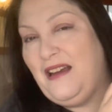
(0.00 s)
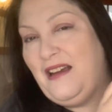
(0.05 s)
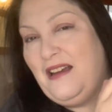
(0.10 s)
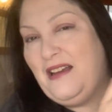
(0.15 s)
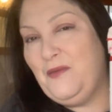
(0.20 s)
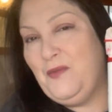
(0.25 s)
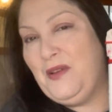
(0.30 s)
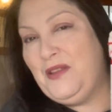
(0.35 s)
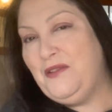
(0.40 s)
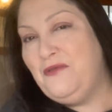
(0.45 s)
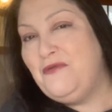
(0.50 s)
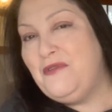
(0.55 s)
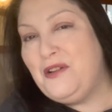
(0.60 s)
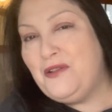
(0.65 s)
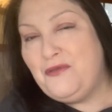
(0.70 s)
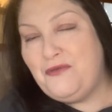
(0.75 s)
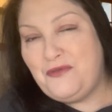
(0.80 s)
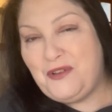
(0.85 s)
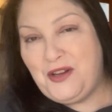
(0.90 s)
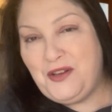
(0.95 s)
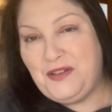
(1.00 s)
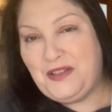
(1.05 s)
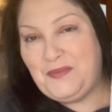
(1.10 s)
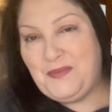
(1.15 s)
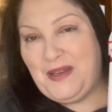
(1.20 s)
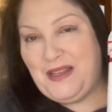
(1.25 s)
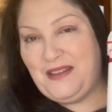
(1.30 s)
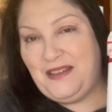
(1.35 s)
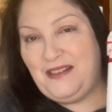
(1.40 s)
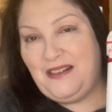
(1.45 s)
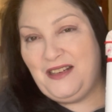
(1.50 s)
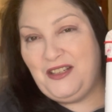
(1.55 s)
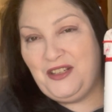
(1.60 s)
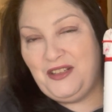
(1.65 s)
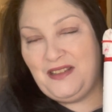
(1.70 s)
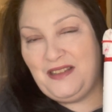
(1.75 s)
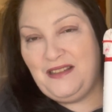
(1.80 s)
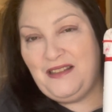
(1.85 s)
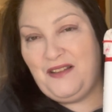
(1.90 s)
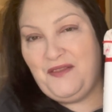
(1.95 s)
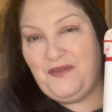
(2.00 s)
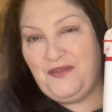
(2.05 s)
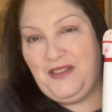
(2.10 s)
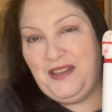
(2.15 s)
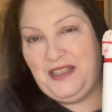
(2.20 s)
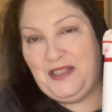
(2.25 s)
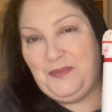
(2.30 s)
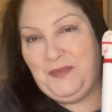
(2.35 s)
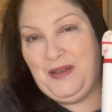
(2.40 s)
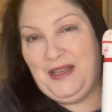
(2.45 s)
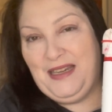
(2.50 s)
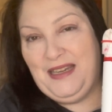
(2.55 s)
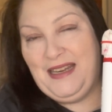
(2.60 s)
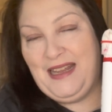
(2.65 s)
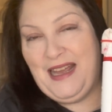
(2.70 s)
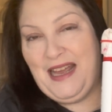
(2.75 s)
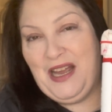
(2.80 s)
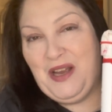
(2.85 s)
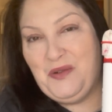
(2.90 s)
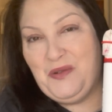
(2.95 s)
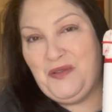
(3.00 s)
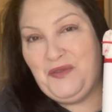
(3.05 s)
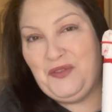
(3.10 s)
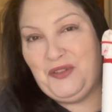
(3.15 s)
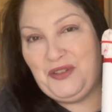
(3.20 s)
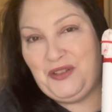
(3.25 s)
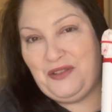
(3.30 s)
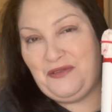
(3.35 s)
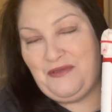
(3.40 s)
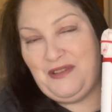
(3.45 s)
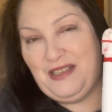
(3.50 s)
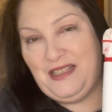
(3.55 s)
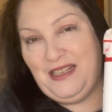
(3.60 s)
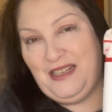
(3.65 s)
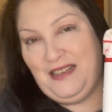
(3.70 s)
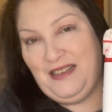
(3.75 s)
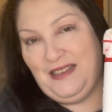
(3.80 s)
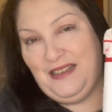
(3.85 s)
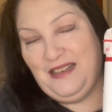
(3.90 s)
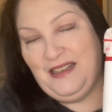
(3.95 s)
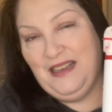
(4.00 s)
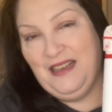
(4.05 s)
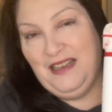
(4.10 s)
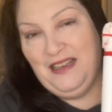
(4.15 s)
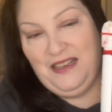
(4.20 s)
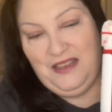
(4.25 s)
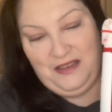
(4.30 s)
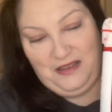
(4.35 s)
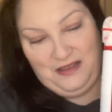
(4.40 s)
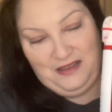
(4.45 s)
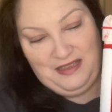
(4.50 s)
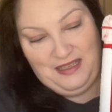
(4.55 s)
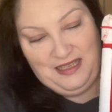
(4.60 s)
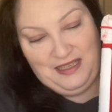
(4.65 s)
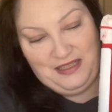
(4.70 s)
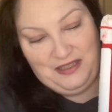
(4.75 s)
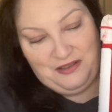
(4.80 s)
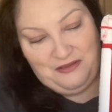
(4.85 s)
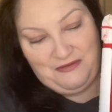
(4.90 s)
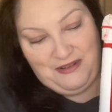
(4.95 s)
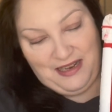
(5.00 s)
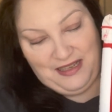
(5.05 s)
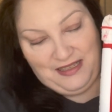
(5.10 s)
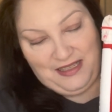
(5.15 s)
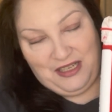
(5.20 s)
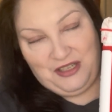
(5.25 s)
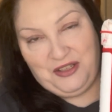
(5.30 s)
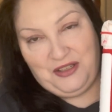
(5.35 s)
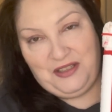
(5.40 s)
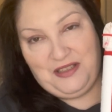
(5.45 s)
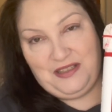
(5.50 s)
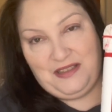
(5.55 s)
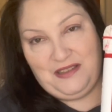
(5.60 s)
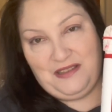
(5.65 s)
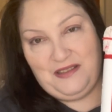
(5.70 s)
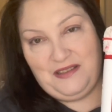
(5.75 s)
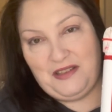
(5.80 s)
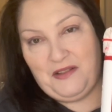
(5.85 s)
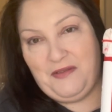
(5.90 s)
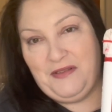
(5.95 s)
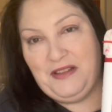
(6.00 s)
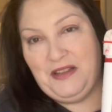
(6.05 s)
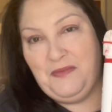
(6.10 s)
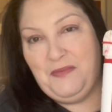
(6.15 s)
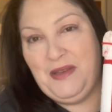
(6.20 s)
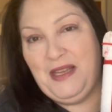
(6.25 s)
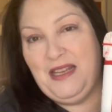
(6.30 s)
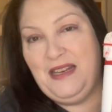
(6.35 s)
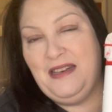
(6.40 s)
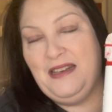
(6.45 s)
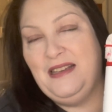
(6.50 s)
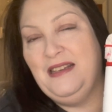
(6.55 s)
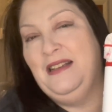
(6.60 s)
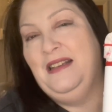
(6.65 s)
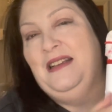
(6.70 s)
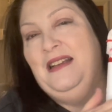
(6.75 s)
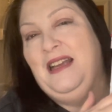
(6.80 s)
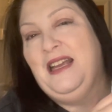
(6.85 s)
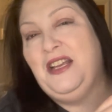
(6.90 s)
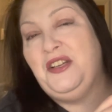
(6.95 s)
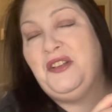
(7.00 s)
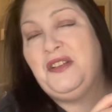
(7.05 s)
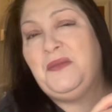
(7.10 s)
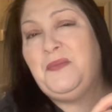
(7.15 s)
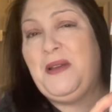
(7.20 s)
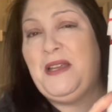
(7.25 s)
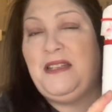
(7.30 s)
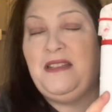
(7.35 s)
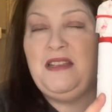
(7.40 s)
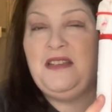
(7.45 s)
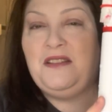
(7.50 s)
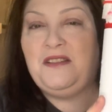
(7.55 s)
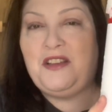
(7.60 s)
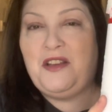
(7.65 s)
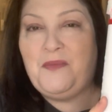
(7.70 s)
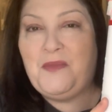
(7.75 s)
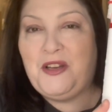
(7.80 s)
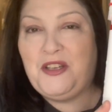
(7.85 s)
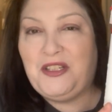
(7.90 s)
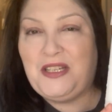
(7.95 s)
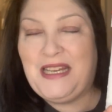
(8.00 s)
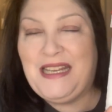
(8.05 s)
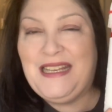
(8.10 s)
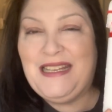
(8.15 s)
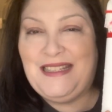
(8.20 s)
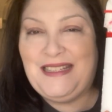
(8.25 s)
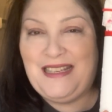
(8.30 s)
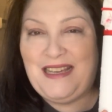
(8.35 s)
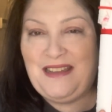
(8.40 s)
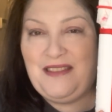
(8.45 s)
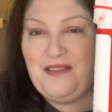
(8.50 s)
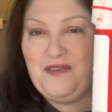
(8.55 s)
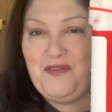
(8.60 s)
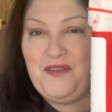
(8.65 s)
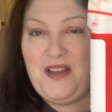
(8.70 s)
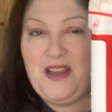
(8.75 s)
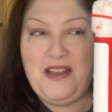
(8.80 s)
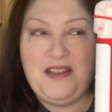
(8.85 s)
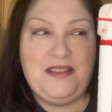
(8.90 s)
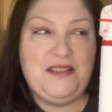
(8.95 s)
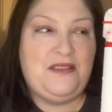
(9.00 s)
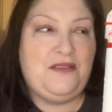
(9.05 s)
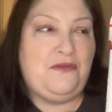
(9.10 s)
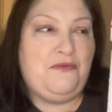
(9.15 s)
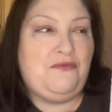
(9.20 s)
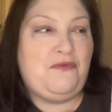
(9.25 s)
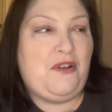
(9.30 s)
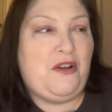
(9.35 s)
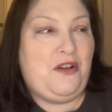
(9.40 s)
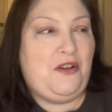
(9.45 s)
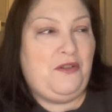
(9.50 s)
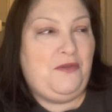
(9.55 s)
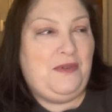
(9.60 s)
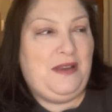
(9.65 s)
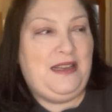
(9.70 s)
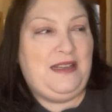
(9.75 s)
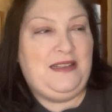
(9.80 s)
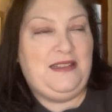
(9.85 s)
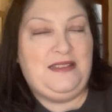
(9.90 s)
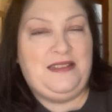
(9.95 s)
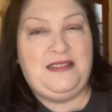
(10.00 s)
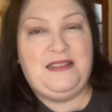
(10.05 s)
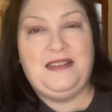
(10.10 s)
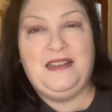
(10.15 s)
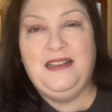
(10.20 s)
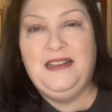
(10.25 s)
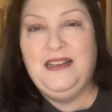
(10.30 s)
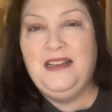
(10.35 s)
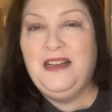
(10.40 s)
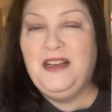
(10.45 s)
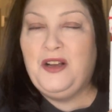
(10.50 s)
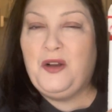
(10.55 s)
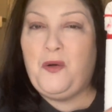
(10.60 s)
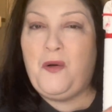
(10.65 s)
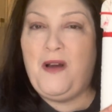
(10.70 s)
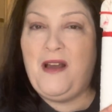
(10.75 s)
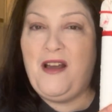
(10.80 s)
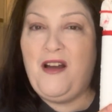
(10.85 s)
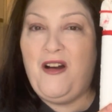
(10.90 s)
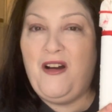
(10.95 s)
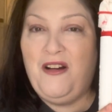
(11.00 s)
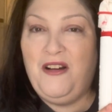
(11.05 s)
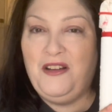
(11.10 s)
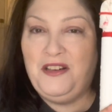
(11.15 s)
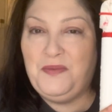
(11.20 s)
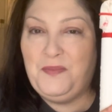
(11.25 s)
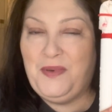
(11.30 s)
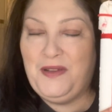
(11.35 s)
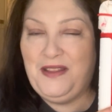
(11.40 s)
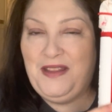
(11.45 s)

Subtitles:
with the Royal Rose method, I just love this bit now of just threading these threads and just sewing them in. It just makes it so much easier. The first row is quite hard, but